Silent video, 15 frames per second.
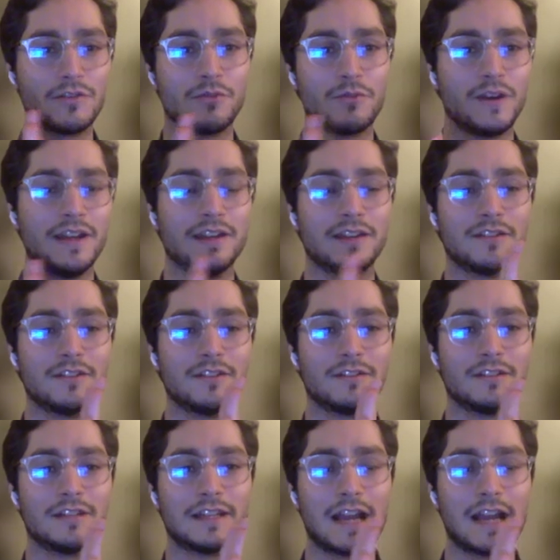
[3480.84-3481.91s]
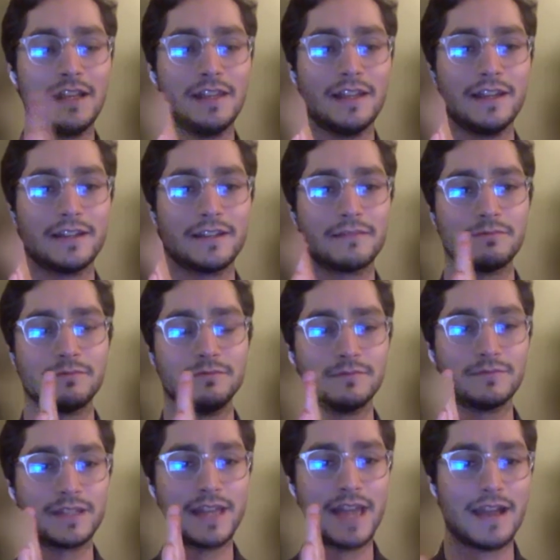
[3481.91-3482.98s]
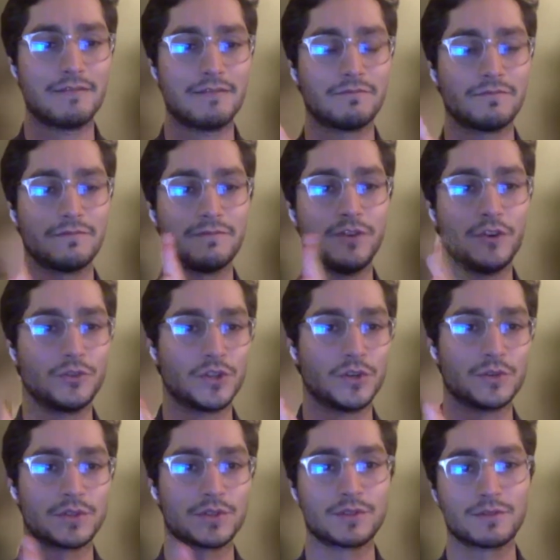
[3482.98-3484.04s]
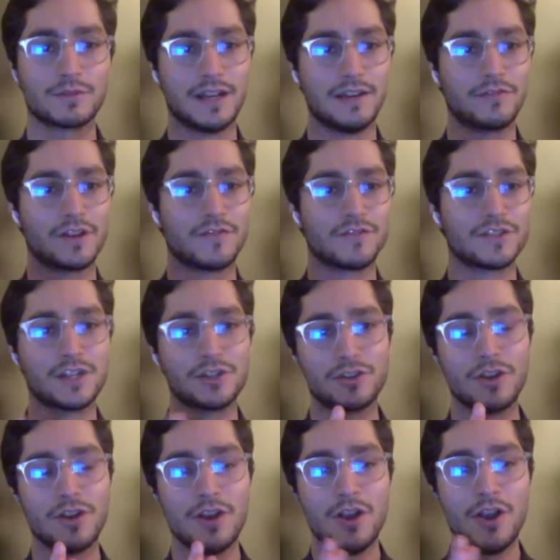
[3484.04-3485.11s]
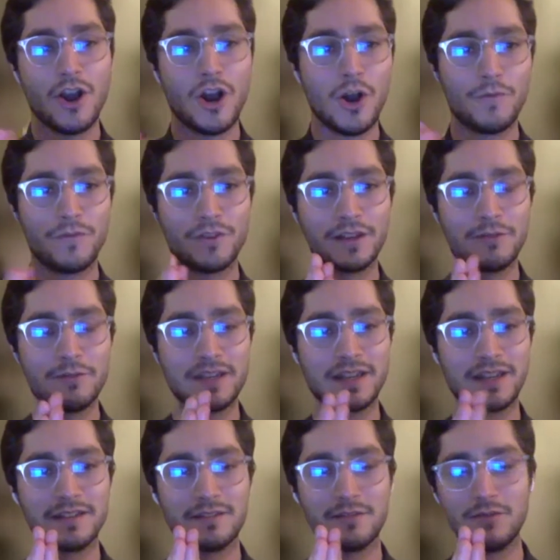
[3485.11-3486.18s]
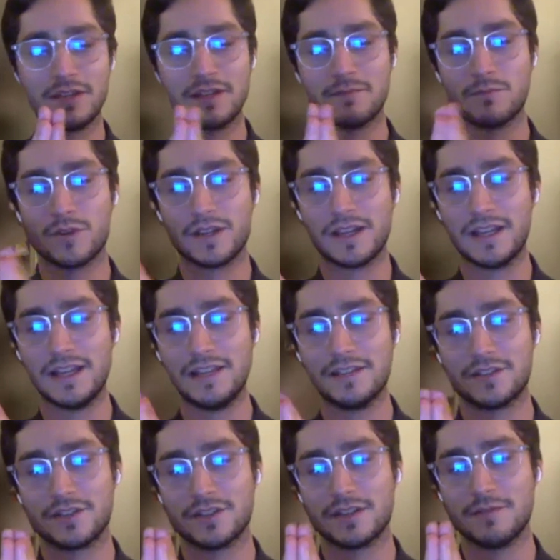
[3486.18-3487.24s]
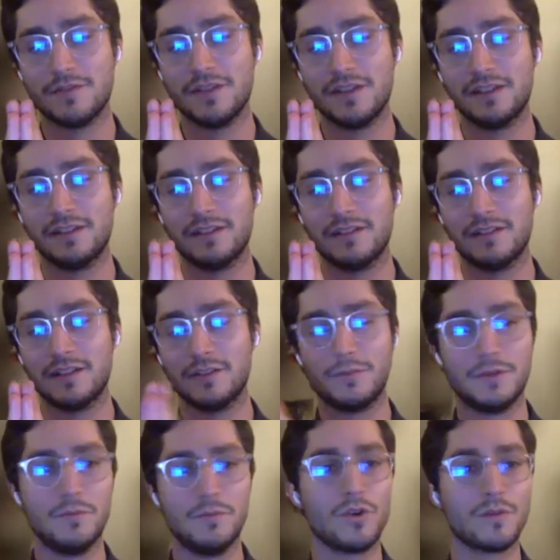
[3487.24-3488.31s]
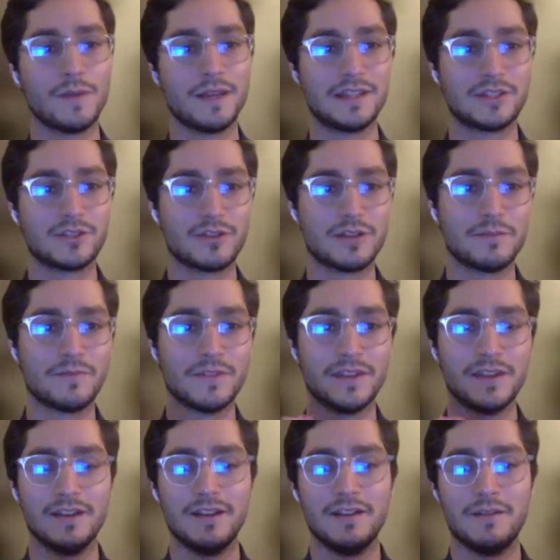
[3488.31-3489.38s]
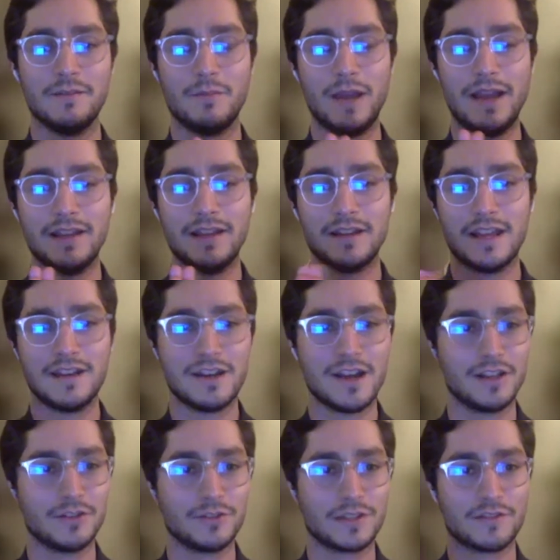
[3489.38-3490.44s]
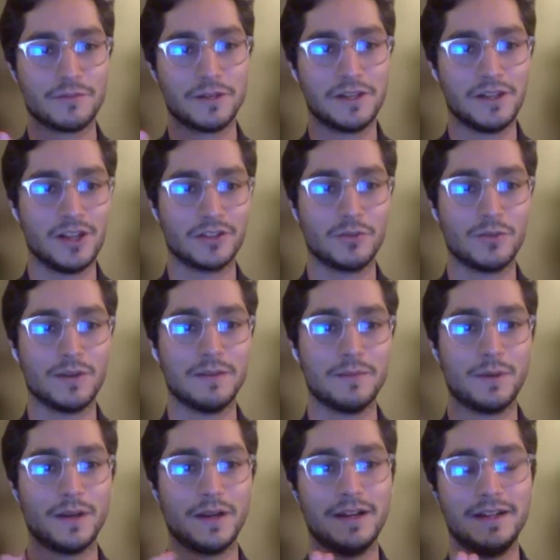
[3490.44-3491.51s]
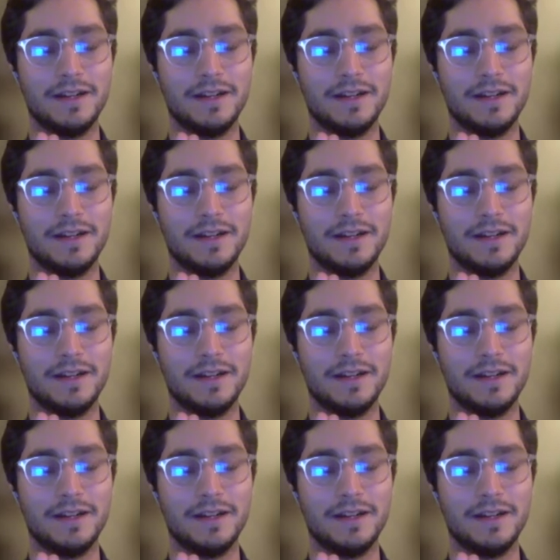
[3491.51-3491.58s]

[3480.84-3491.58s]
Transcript: the way, like I like cat photos kind of conversation. Hopefully we can bring it into something a little bit more mainstream and not lose everybody along the way. But